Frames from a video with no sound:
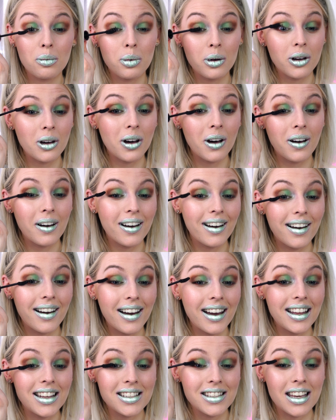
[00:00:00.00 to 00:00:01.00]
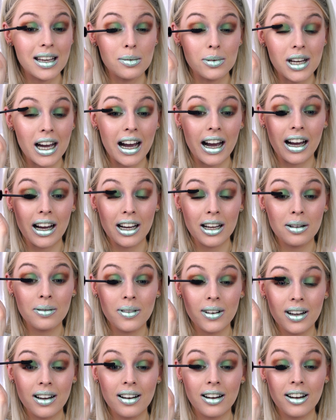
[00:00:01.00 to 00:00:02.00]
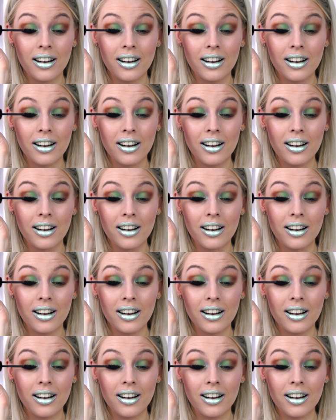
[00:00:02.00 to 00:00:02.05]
but at the same time,